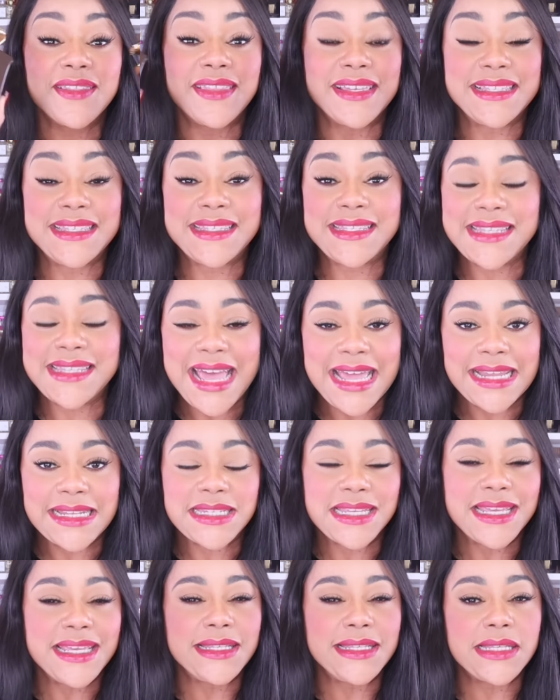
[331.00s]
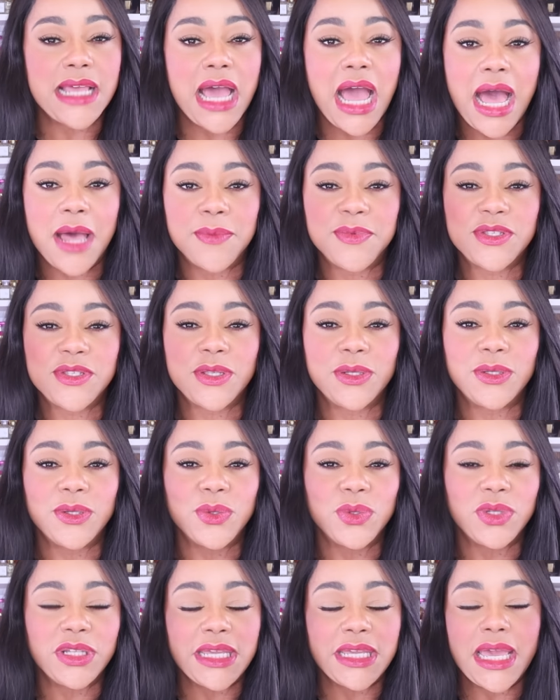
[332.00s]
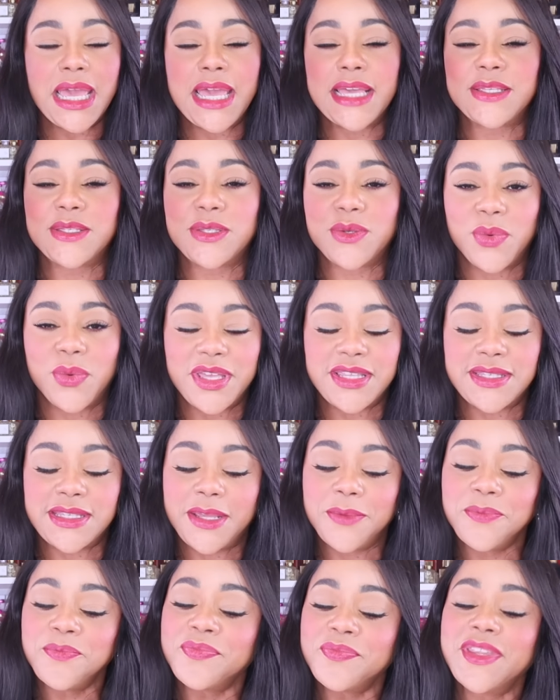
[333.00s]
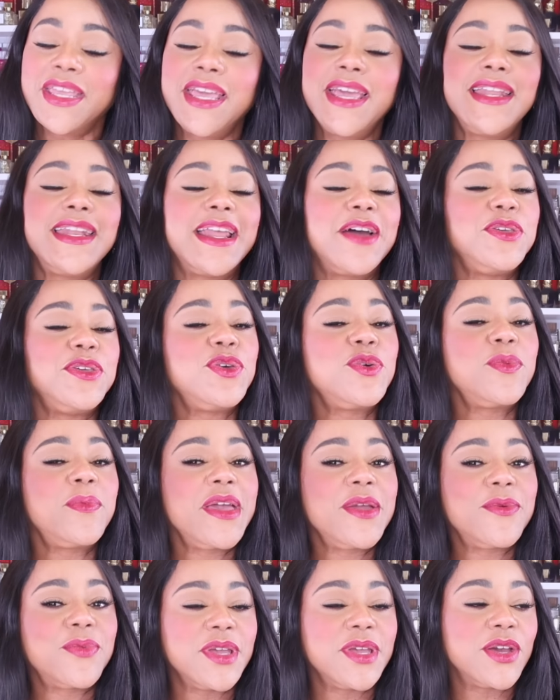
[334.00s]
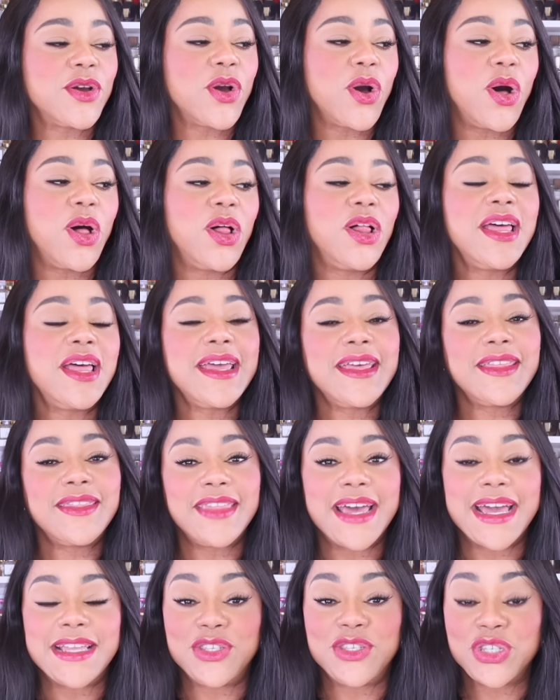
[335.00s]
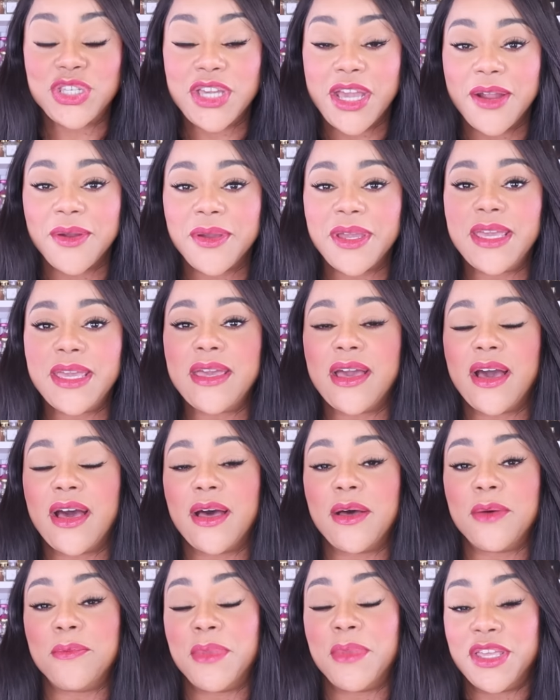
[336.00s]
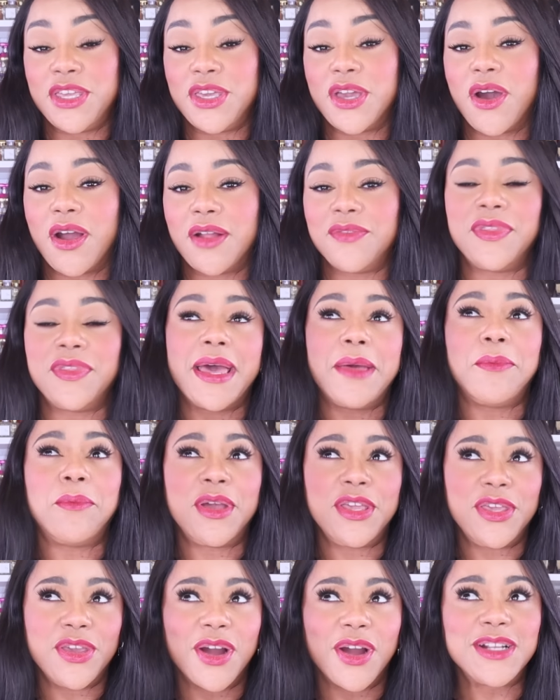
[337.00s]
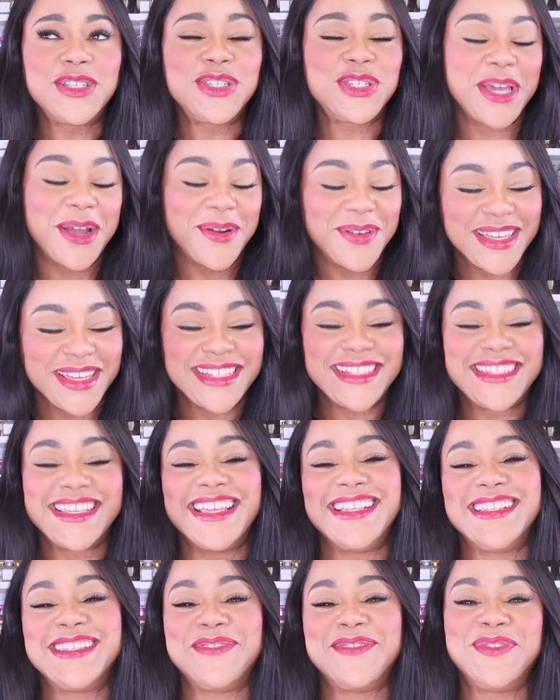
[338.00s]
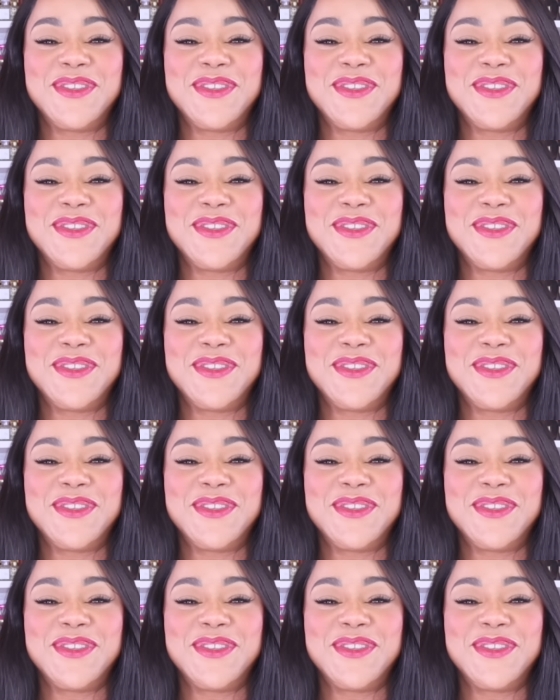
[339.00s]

the scent is absolutely exquisite. Now, you may recall that Maillard Cherry Intense,